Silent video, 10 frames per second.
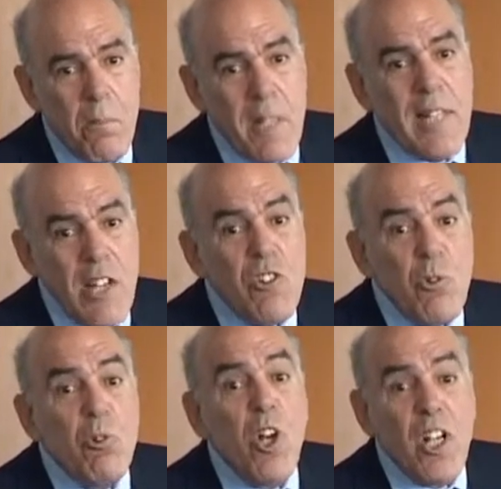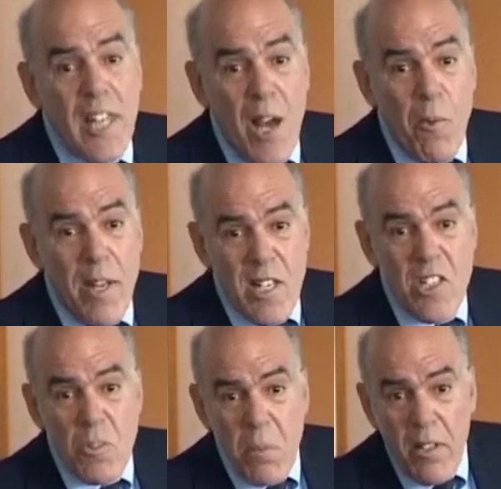But they do look that way. They
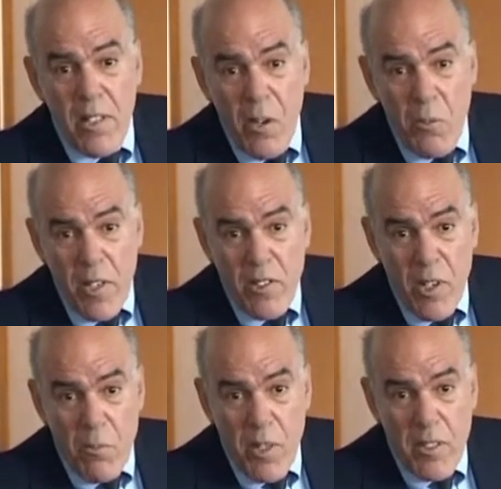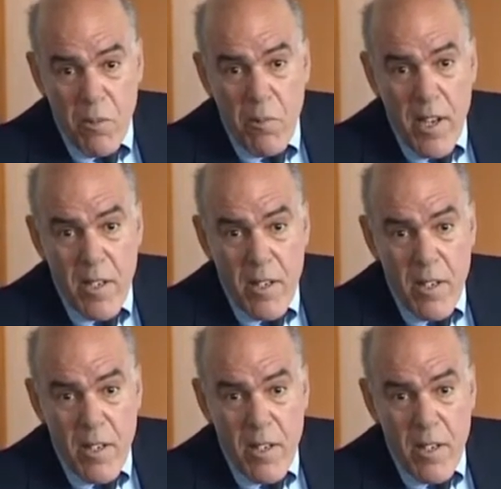smell that way somewhat. You're right.